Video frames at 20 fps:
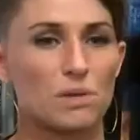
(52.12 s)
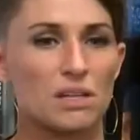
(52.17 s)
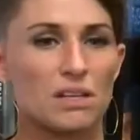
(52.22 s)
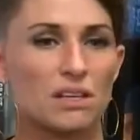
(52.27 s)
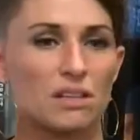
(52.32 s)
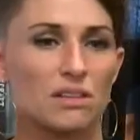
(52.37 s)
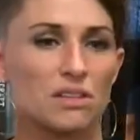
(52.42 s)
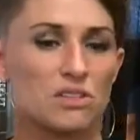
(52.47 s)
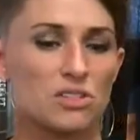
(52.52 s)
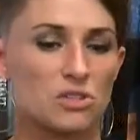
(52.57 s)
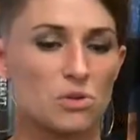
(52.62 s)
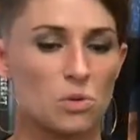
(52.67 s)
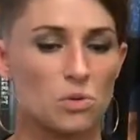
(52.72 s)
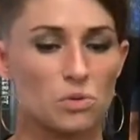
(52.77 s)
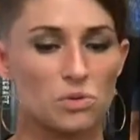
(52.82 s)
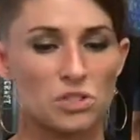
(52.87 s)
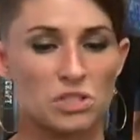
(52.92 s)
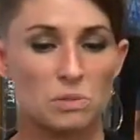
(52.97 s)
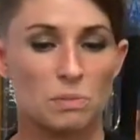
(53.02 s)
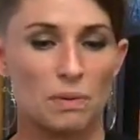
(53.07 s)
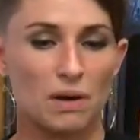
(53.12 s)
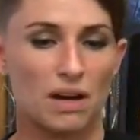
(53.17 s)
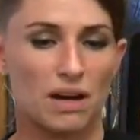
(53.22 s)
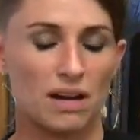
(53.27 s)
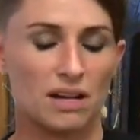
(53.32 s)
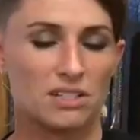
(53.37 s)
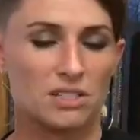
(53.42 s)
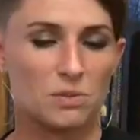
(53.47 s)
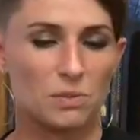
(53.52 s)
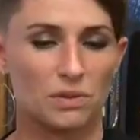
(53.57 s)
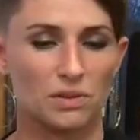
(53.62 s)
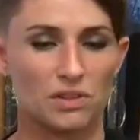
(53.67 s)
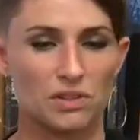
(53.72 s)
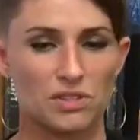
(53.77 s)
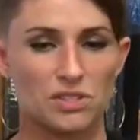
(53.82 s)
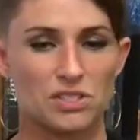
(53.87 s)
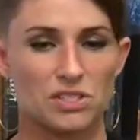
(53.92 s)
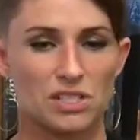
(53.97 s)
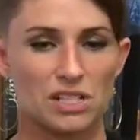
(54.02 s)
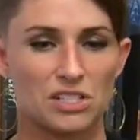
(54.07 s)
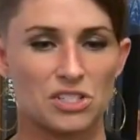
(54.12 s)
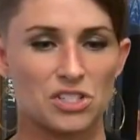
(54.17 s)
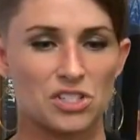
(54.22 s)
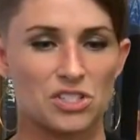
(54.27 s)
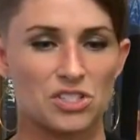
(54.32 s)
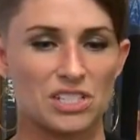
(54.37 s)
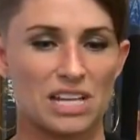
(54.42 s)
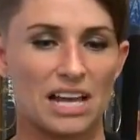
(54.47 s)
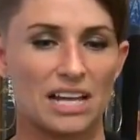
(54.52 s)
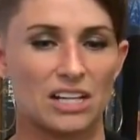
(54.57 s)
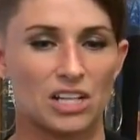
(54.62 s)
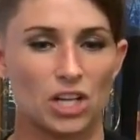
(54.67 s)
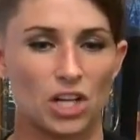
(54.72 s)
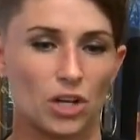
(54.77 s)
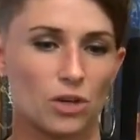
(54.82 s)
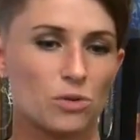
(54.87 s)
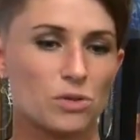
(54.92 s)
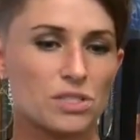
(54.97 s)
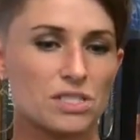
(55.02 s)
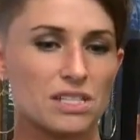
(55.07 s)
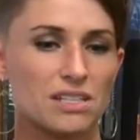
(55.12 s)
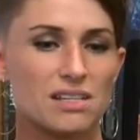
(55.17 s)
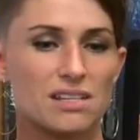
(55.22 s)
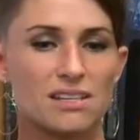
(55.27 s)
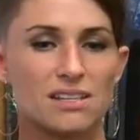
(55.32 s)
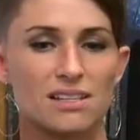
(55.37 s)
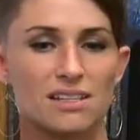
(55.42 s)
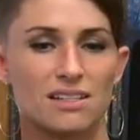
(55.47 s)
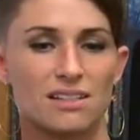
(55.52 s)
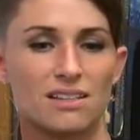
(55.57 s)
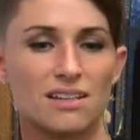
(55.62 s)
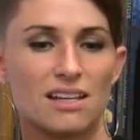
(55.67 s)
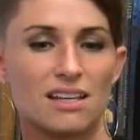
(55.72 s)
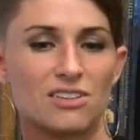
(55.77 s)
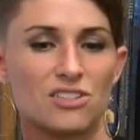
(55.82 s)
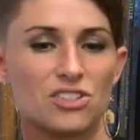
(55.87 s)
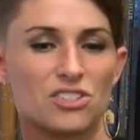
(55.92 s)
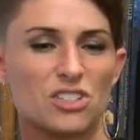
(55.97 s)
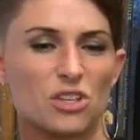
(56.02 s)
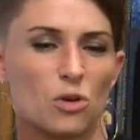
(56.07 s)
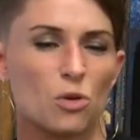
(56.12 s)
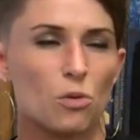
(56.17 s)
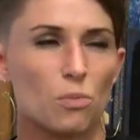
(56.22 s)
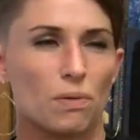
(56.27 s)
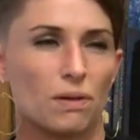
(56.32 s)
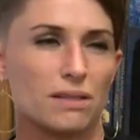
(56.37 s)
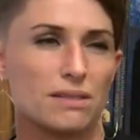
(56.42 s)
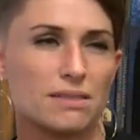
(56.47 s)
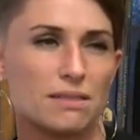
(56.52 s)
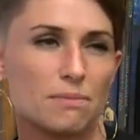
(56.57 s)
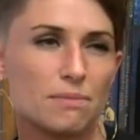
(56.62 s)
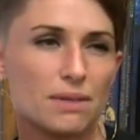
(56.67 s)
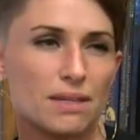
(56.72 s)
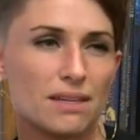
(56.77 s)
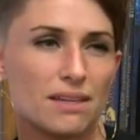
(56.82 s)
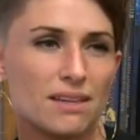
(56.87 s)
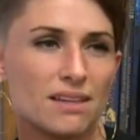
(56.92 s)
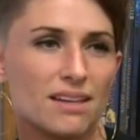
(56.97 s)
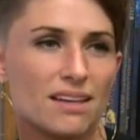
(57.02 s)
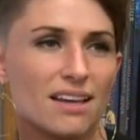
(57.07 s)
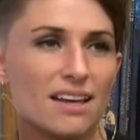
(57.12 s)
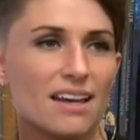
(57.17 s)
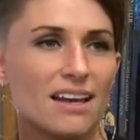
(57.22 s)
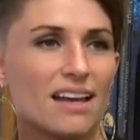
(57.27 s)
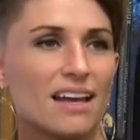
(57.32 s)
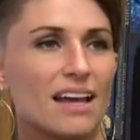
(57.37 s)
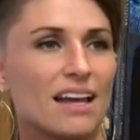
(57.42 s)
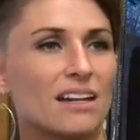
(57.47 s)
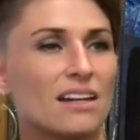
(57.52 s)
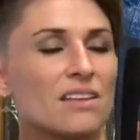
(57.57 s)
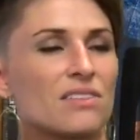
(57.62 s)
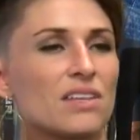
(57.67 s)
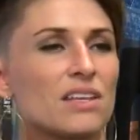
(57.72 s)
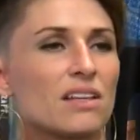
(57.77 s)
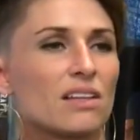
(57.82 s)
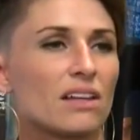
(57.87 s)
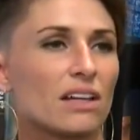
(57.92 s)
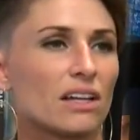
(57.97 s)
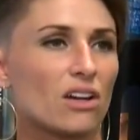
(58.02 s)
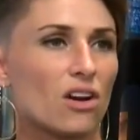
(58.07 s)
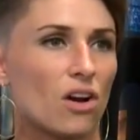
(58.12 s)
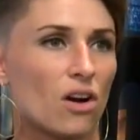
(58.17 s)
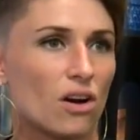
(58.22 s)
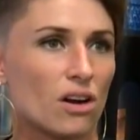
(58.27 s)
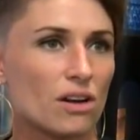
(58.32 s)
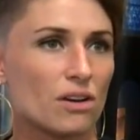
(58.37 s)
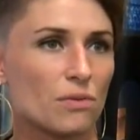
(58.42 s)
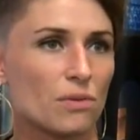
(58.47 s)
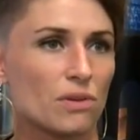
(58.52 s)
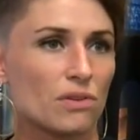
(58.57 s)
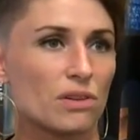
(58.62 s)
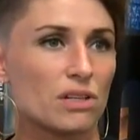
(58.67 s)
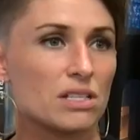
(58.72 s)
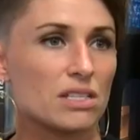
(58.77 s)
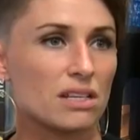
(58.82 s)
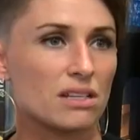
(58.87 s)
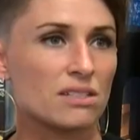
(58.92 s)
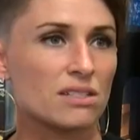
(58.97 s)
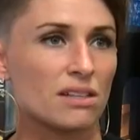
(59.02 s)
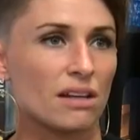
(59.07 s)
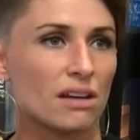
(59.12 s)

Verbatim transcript: being in these cool spots where there's it's just kind of cozy and, and just a cool place to be and i think like art really does